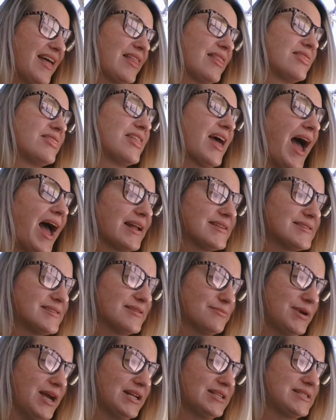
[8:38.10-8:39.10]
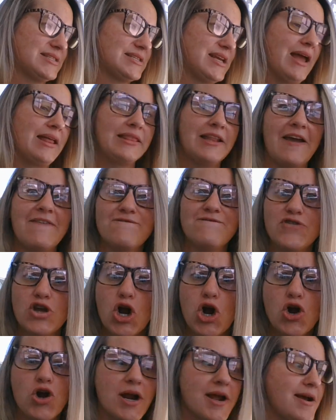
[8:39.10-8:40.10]
That made Stanley
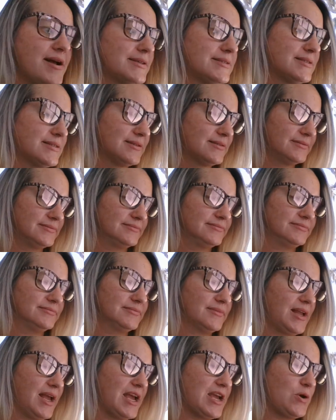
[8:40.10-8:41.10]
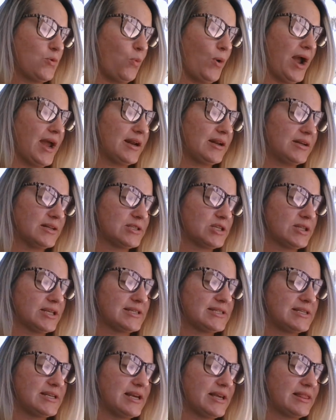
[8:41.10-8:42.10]
furious. He waited until the
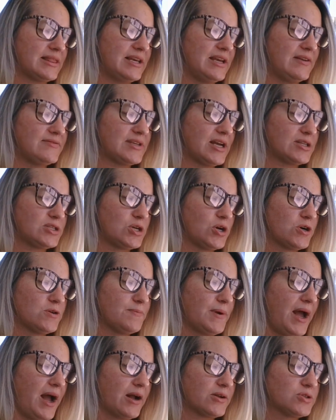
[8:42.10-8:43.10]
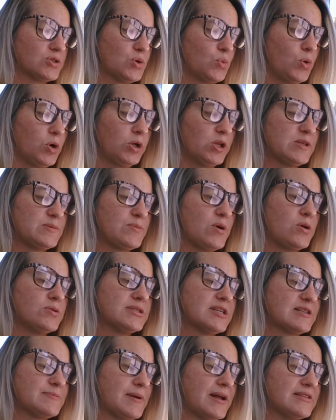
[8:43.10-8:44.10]
sneak thieves had turned back to the world's most
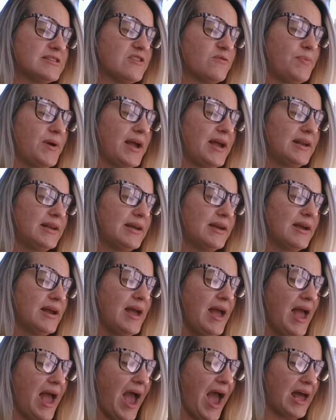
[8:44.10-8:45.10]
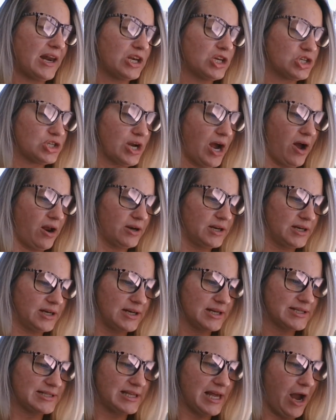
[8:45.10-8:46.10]
expensive painting, and he shouted in
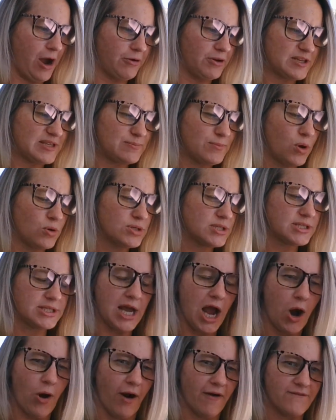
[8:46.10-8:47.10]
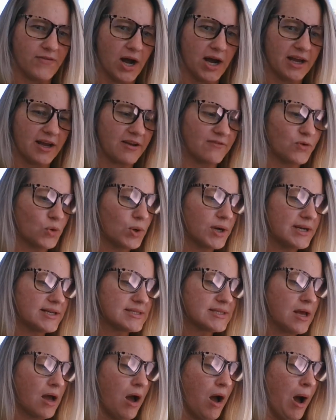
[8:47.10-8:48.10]
his loudest, most terrifying
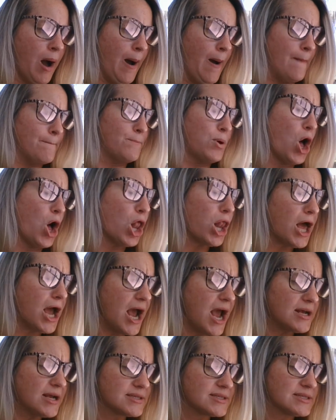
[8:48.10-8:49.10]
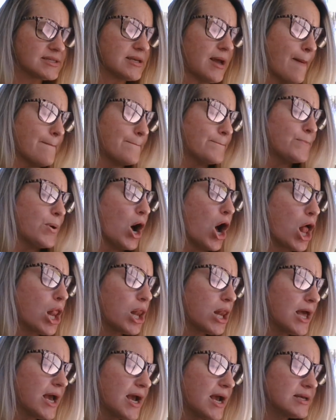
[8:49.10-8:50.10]
voice, "Police!
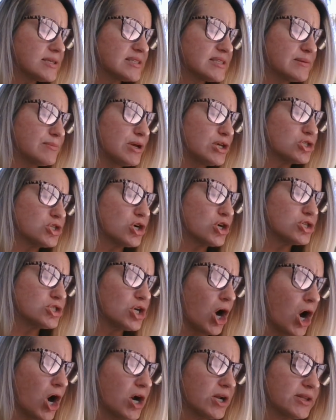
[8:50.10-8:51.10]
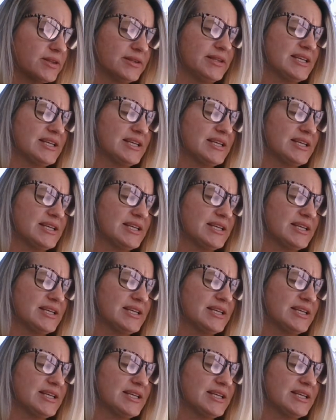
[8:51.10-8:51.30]
Police! Mr. Dart!